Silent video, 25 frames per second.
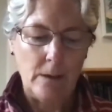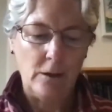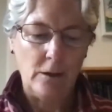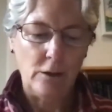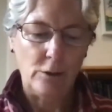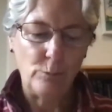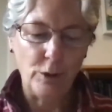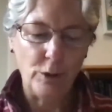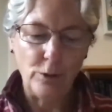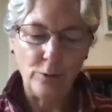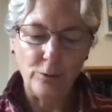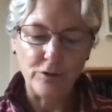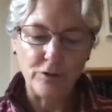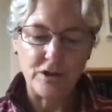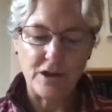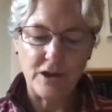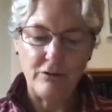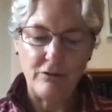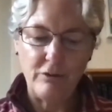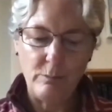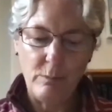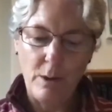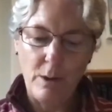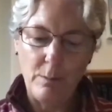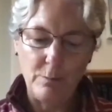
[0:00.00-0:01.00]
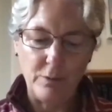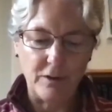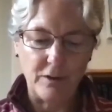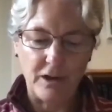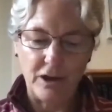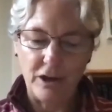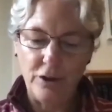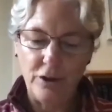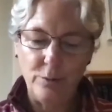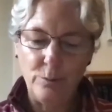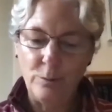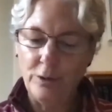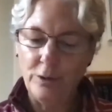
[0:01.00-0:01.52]
We also remember that
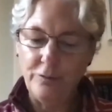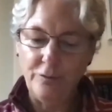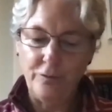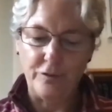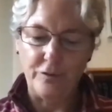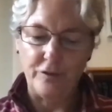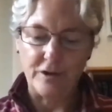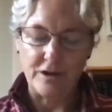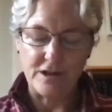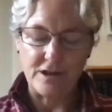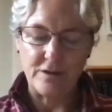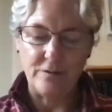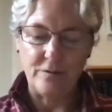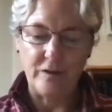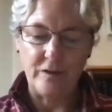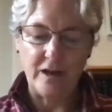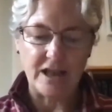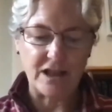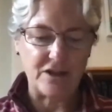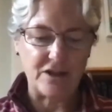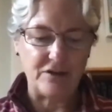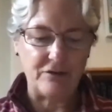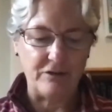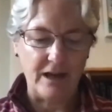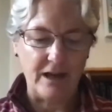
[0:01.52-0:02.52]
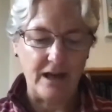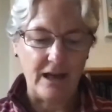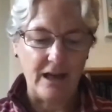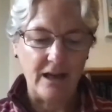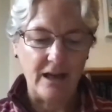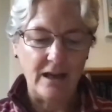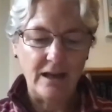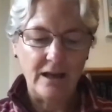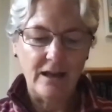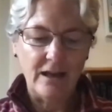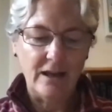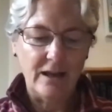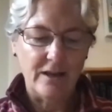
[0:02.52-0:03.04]
you won for us a victory,
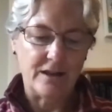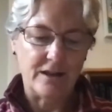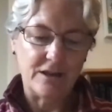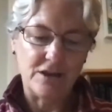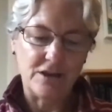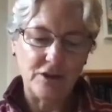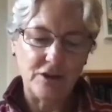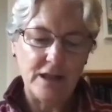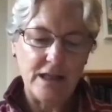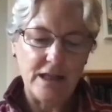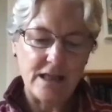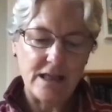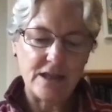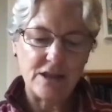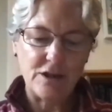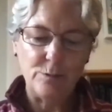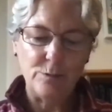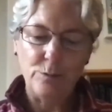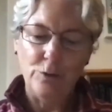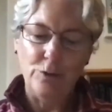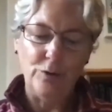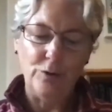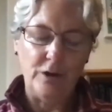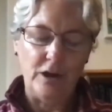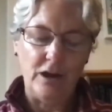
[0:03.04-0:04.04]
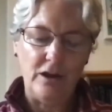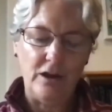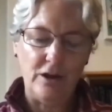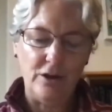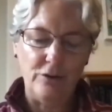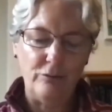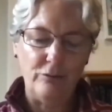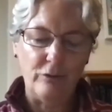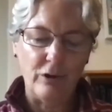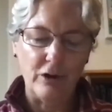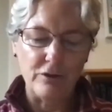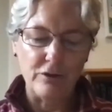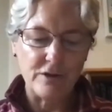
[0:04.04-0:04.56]
that on Easter morning you
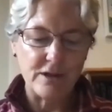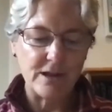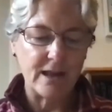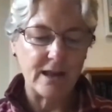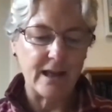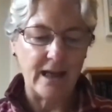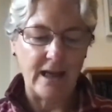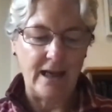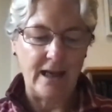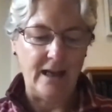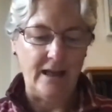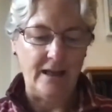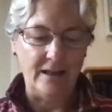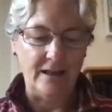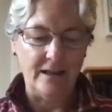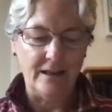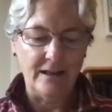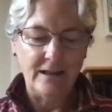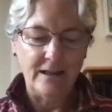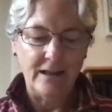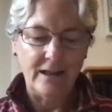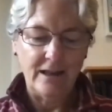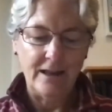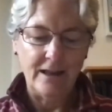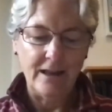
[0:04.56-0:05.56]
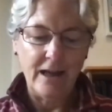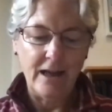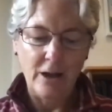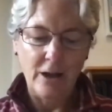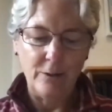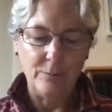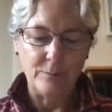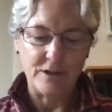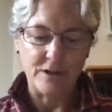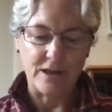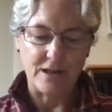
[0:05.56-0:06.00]
rose again and helped